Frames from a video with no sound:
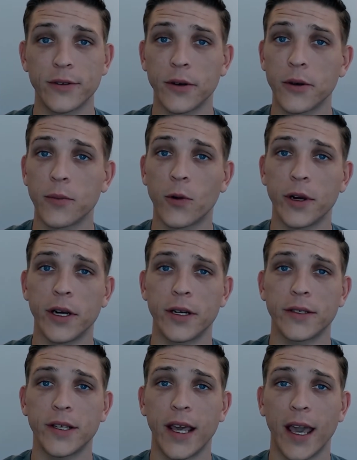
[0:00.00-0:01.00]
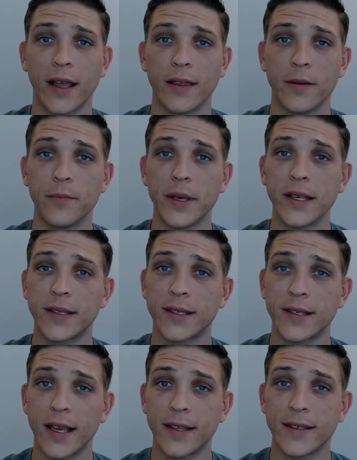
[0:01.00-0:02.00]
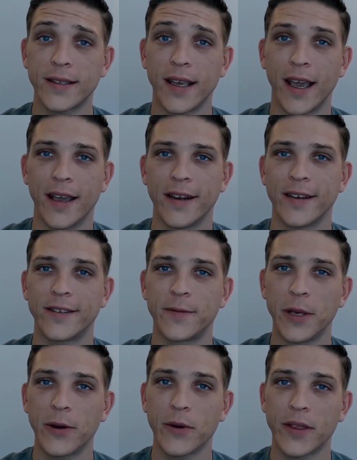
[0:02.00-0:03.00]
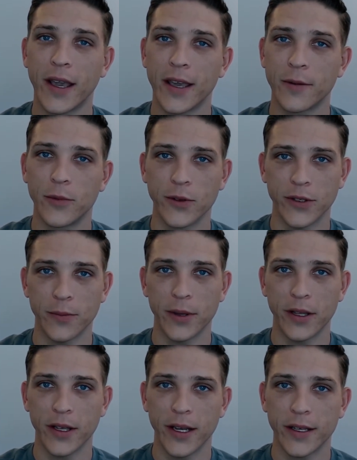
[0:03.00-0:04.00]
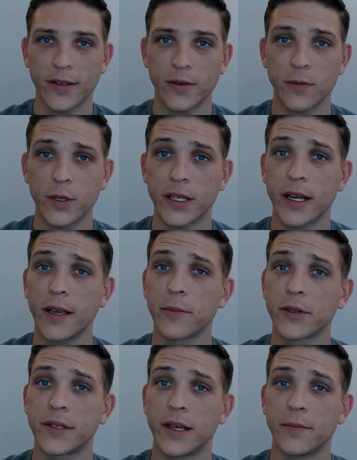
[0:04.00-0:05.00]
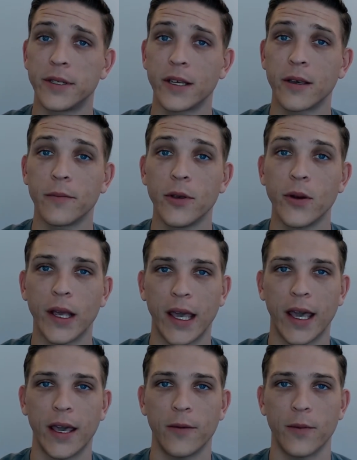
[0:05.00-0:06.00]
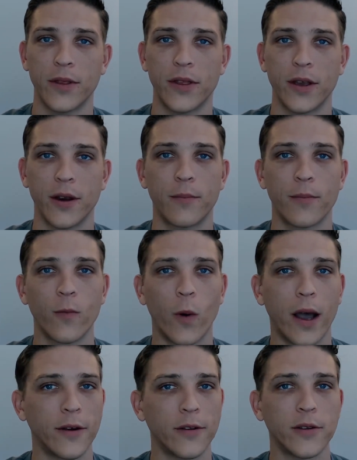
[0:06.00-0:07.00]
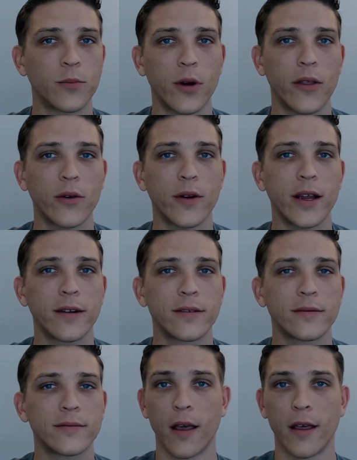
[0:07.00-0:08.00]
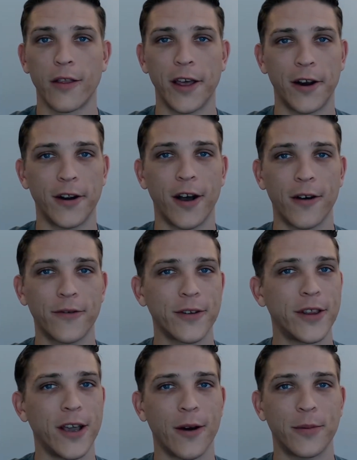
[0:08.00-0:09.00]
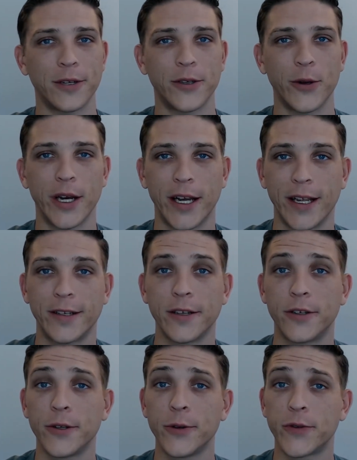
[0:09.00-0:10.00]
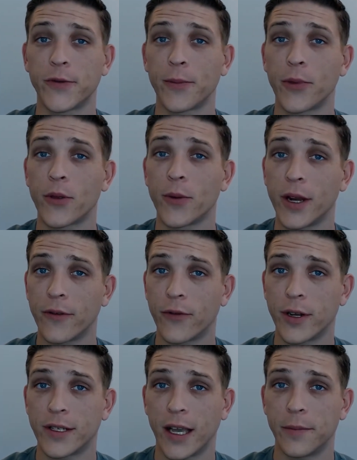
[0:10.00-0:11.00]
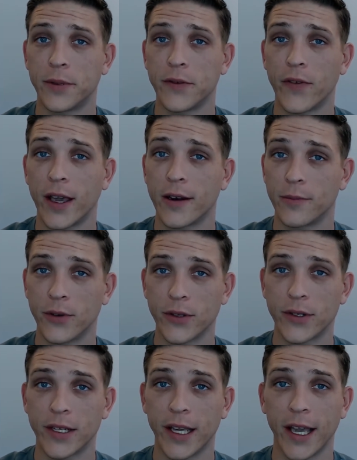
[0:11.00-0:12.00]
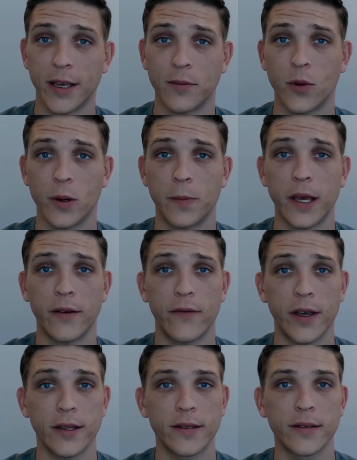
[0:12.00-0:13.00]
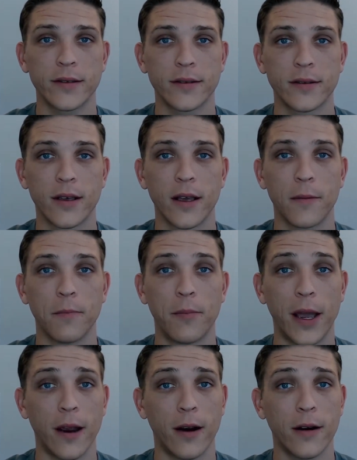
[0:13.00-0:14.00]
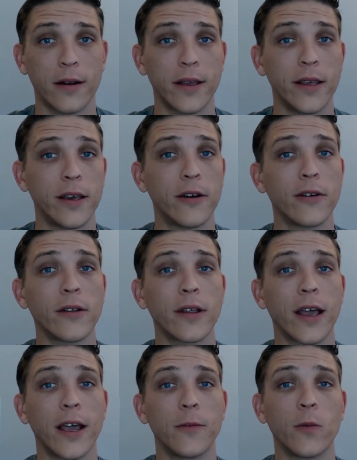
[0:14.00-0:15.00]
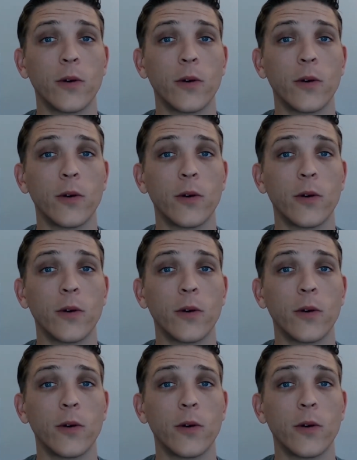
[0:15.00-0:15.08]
Totem Warriors gain the Beast Sense and Speak with Animals abilities, which enables them to communicate with their wild brethren. They are offered the opportunity to choose from 3 different types of animals to gain more benefits: bear, eagle, and